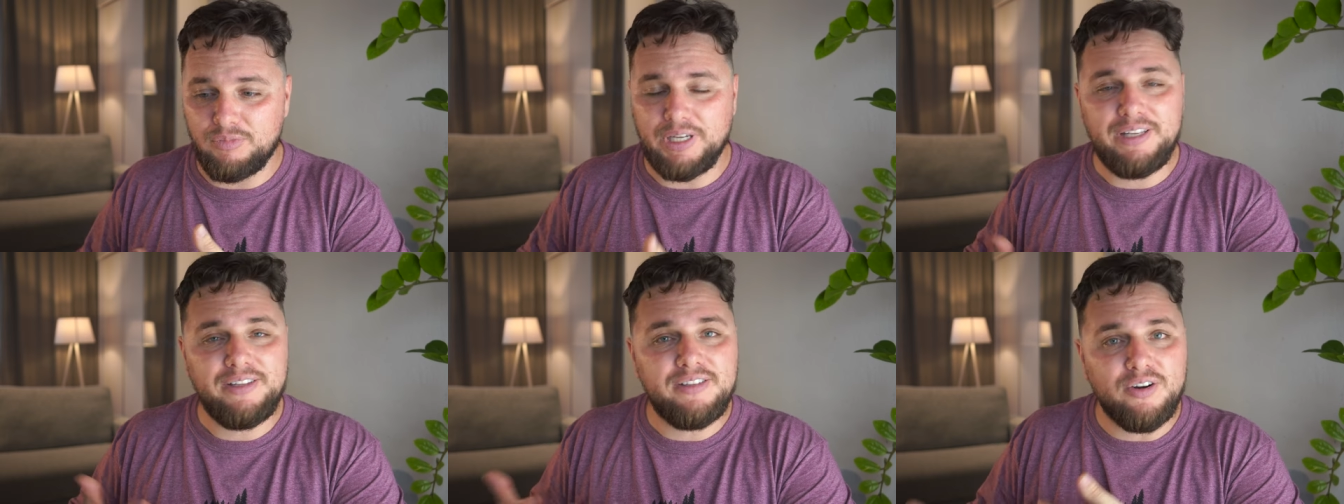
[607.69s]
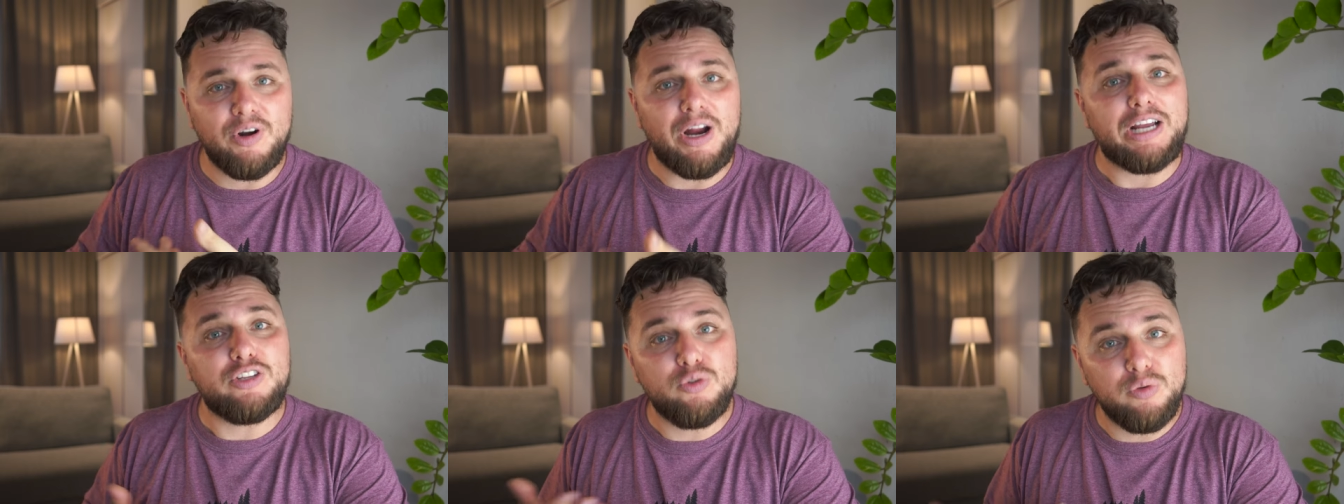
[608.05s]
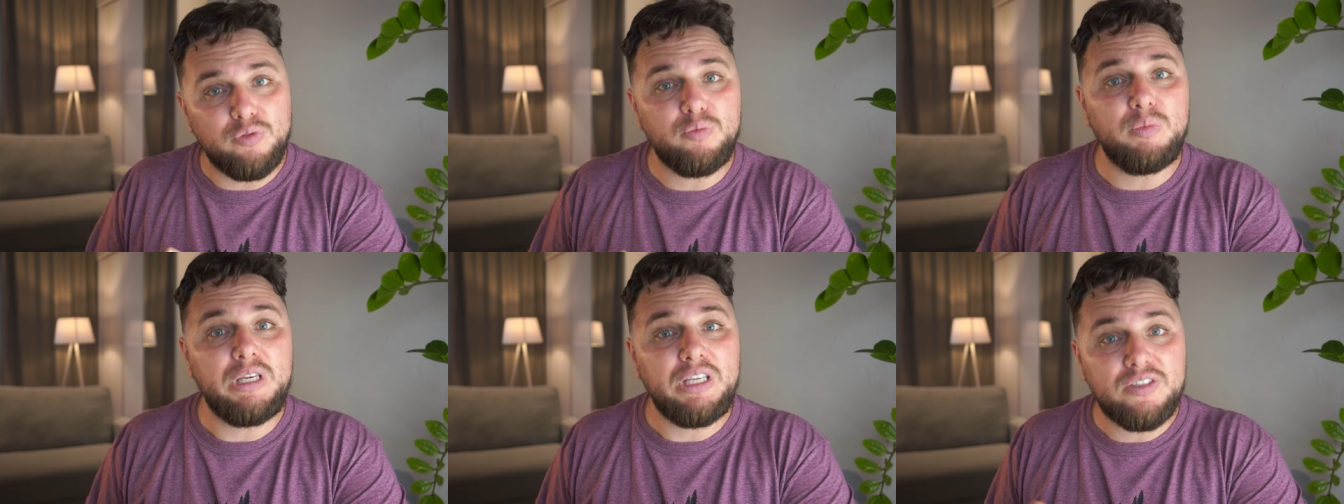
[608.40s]
interact
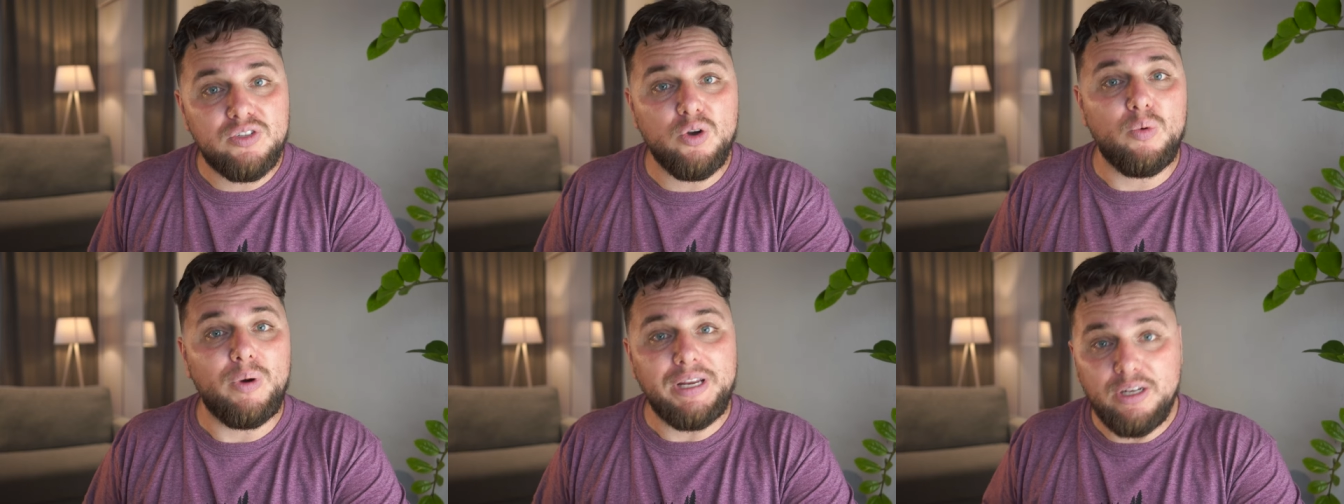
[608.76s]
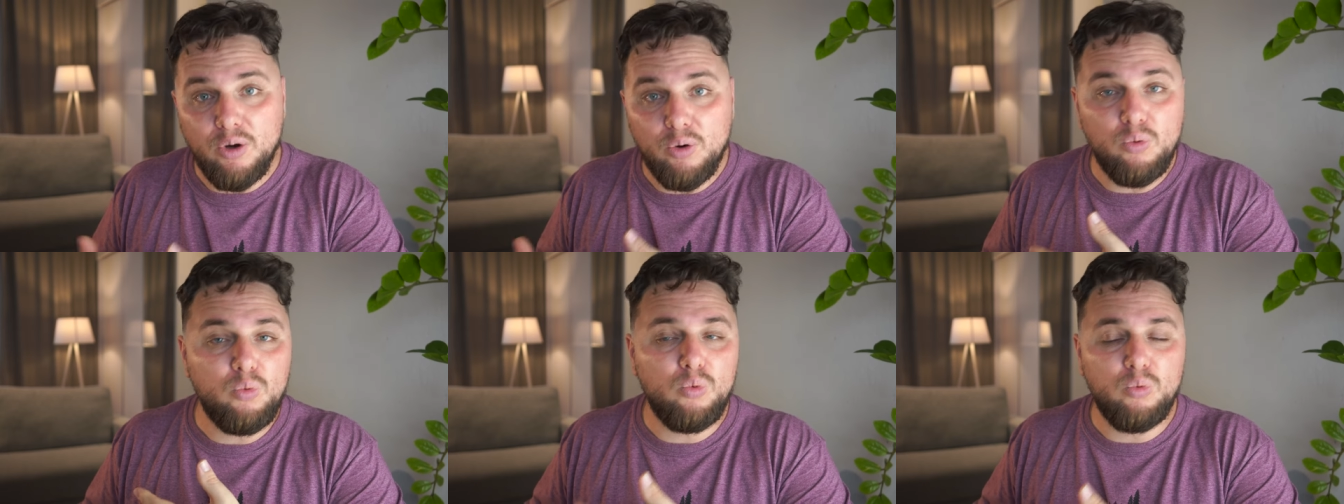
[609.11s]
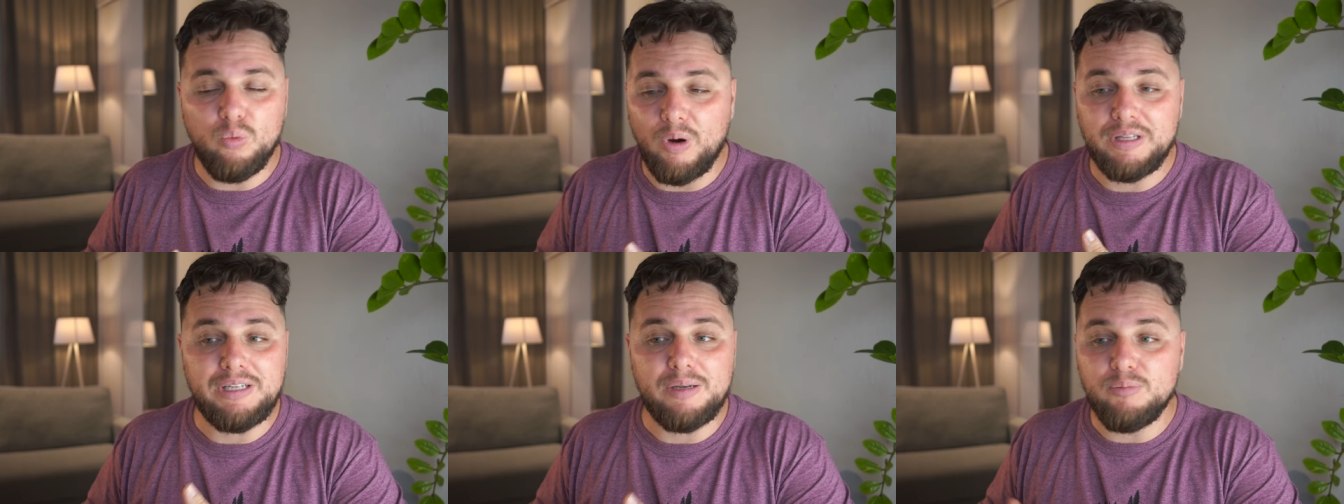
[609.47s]
with me so I know
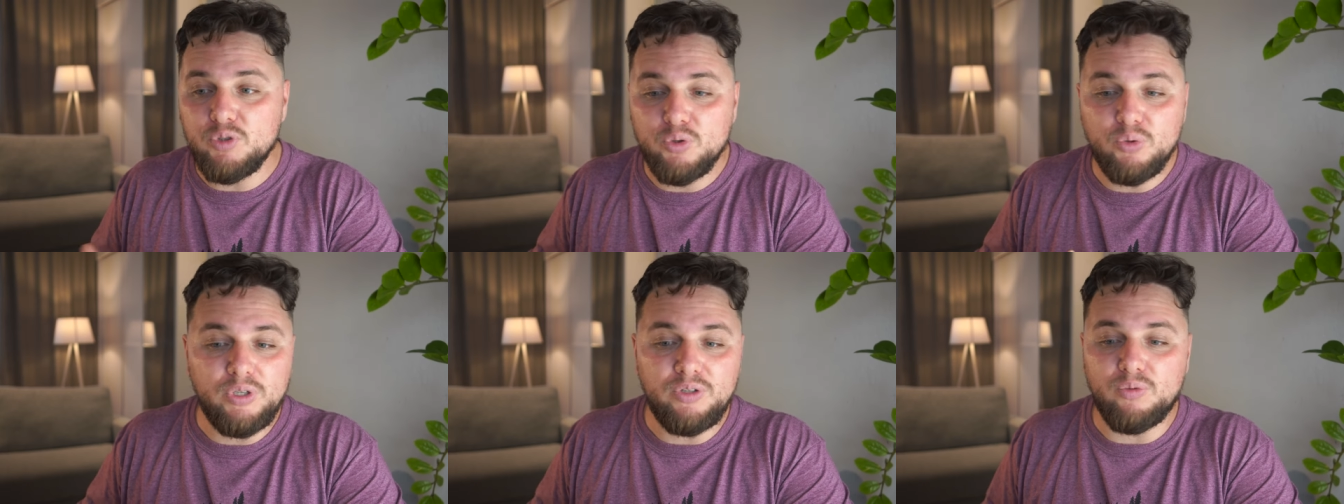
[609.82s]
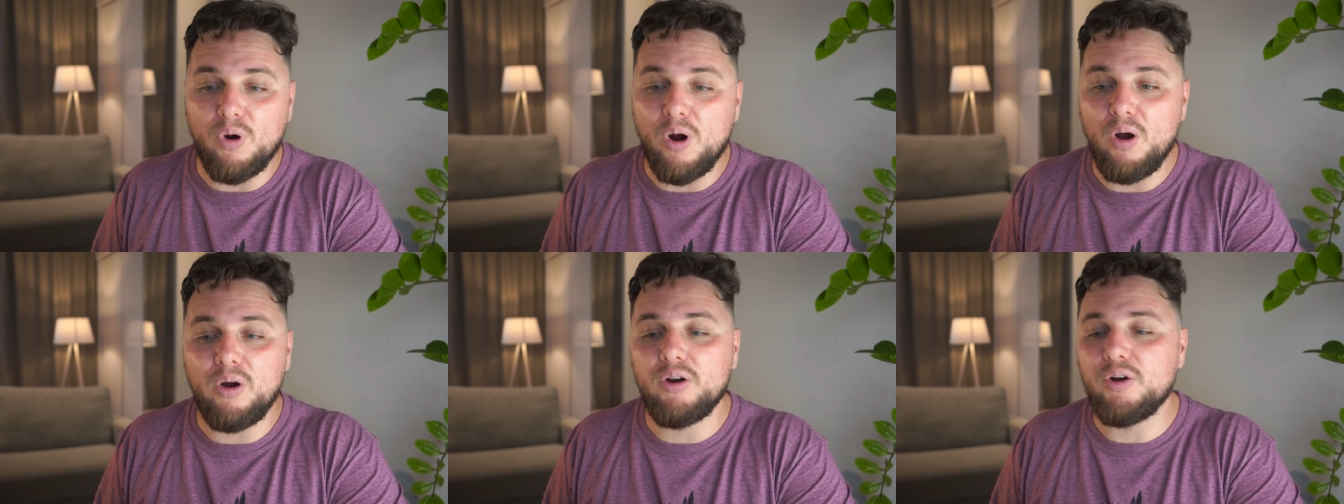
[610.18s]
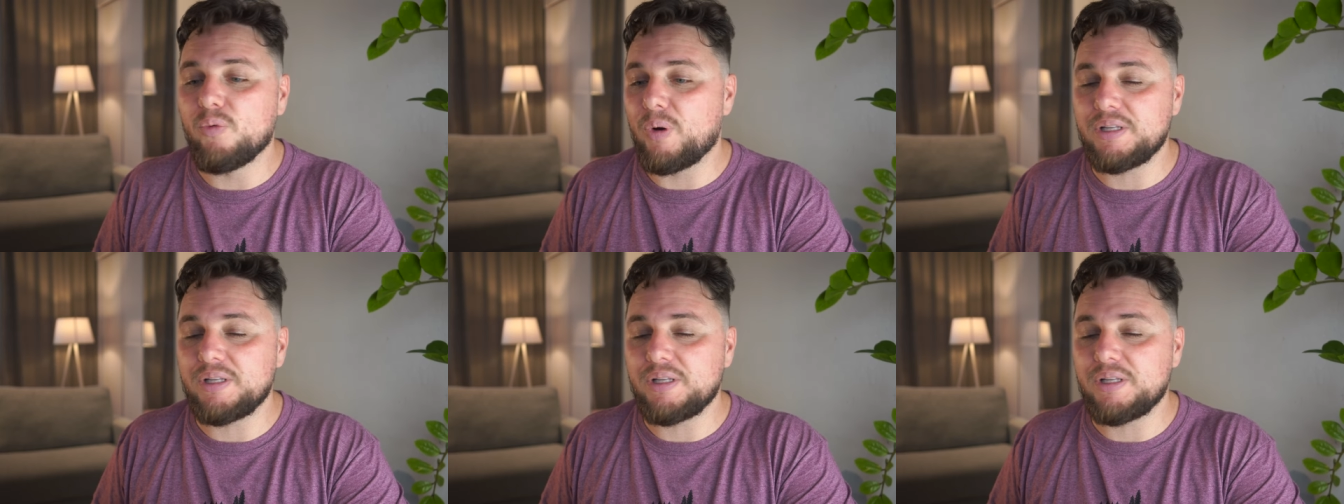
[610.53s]
what I'm doing wrong,